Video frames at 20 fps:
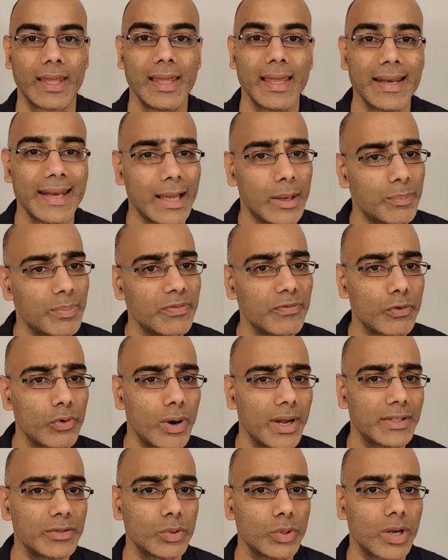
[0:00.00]
Now, before
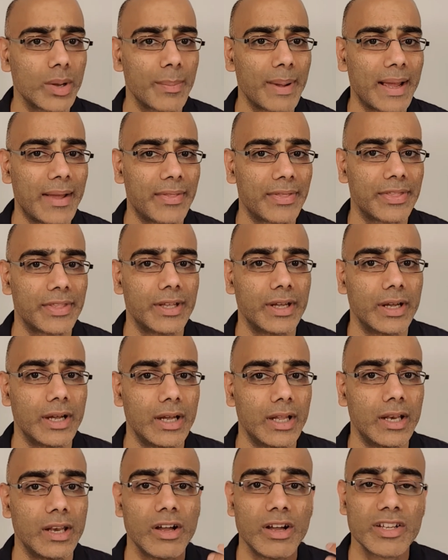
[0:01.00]
I talk about the
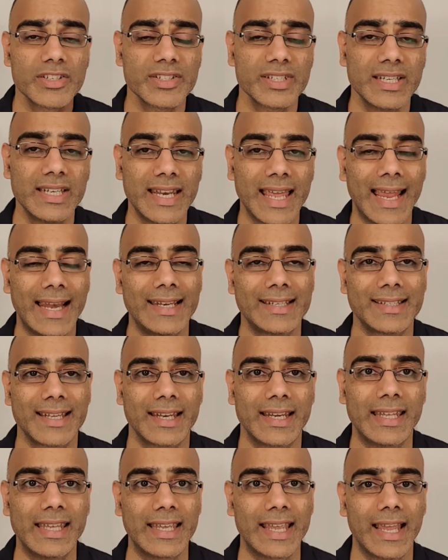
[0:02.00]
last inhaler
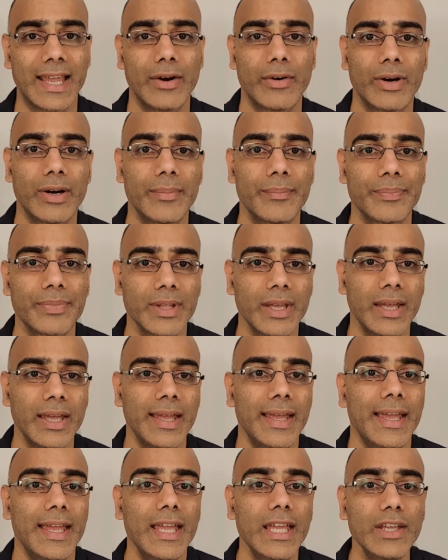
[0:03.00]
technique error,
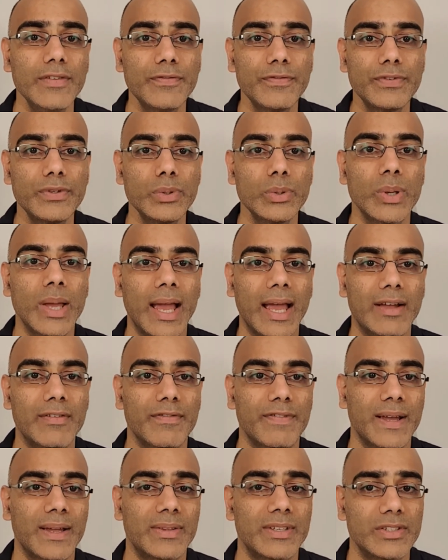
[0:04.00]
if you have
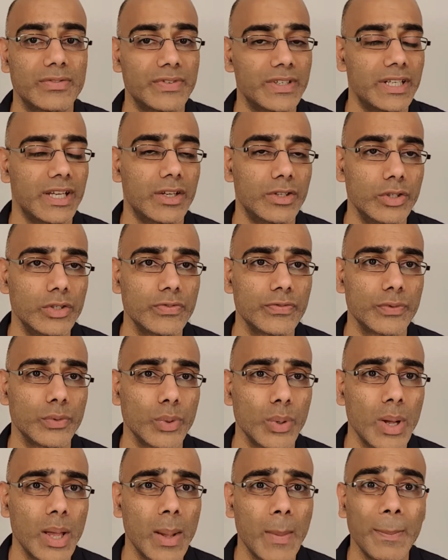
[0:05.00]
found this video
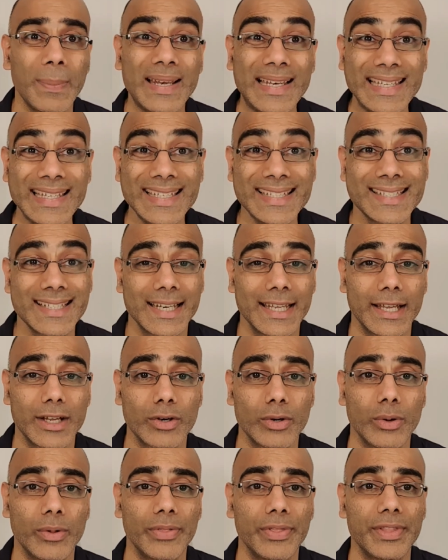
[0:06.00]
useful, please
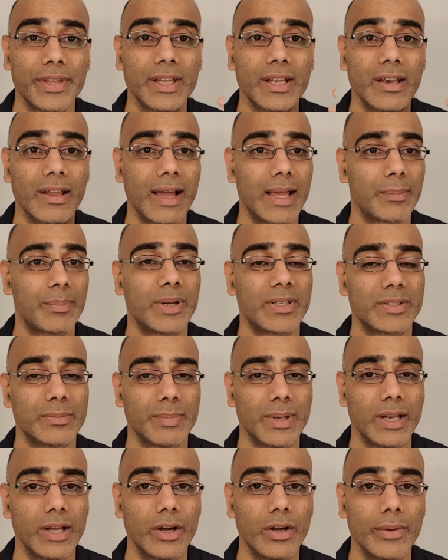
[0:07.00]
click on the like button
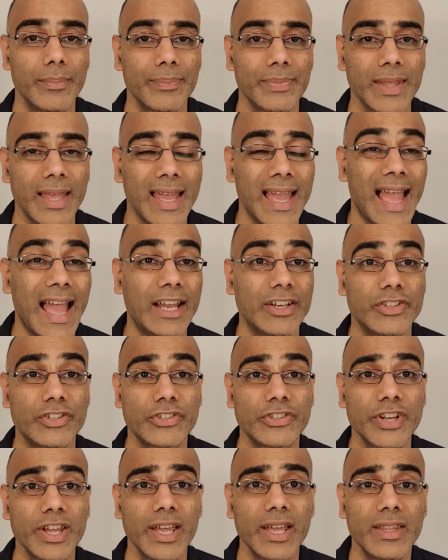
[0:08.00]
below and
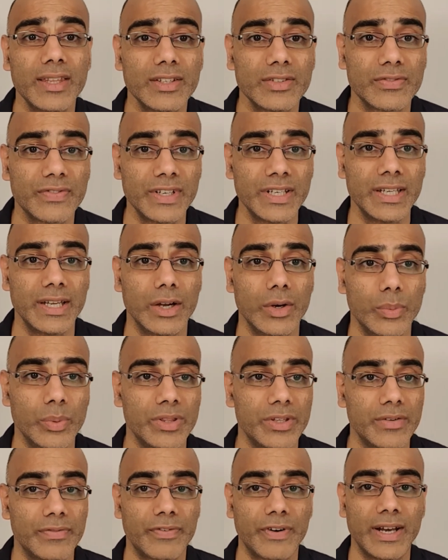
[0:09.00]
share this video with
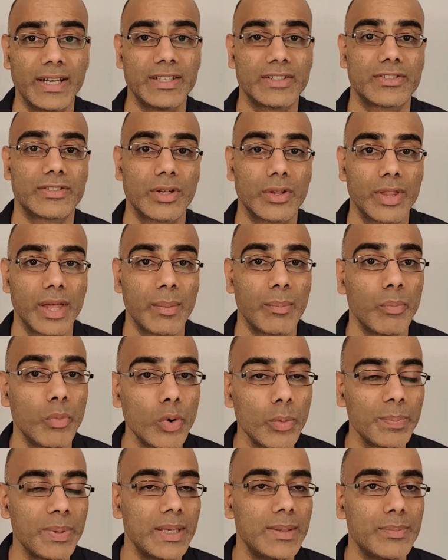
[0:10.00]
your friends so that
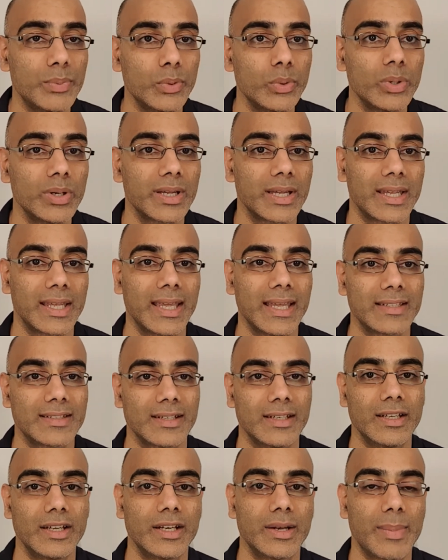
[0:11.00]
more people can get to
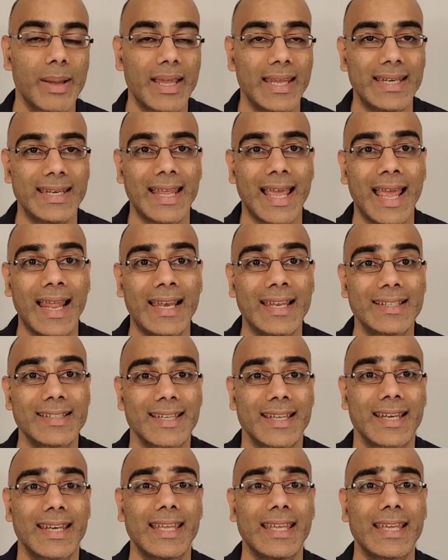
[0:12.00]
learn about inhaler
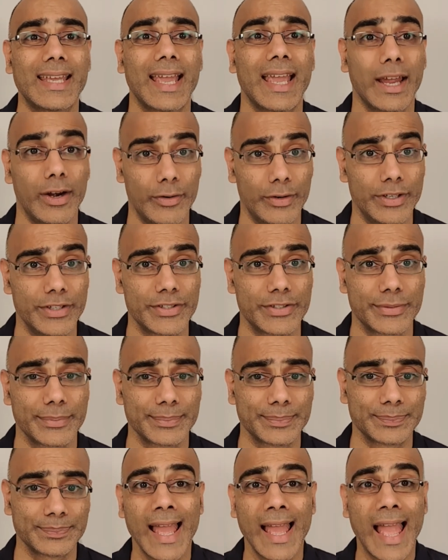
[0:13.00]
technique errors.
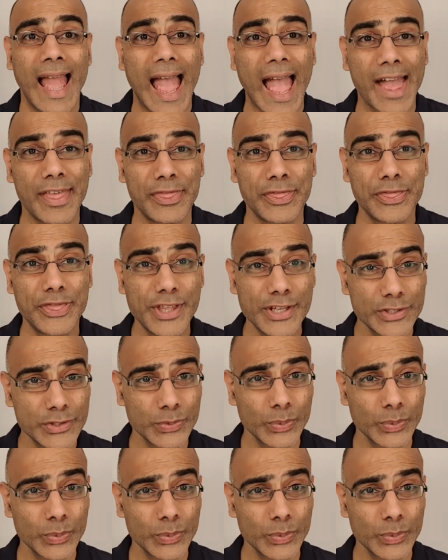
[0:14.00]
And this